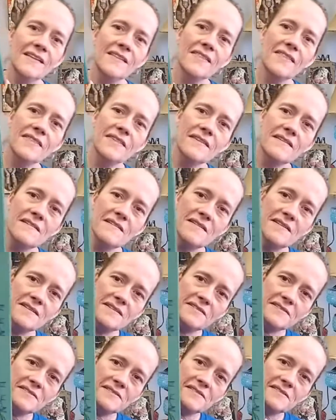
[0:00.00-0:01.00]

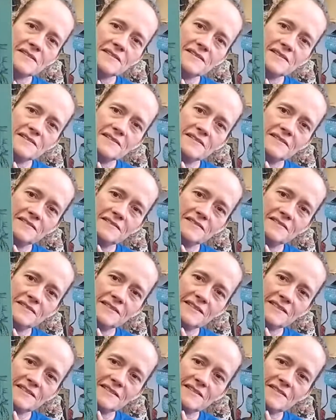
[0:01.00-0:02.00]
This,
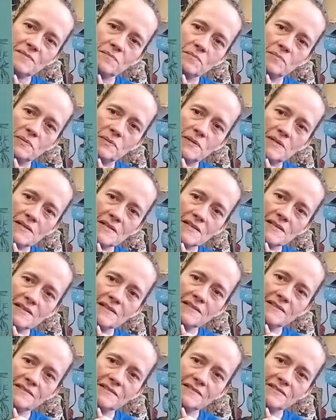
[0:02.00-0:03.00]
look at this book.
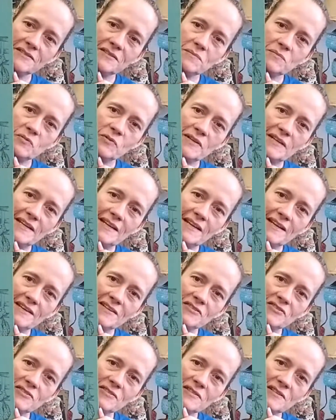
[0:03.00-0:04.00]
Good morning,
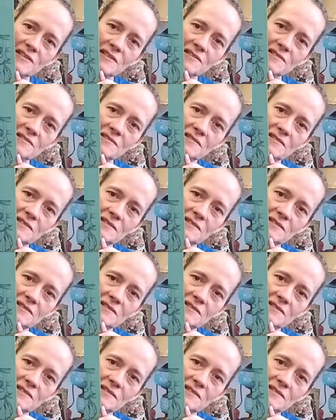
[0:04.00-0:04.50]
Angela.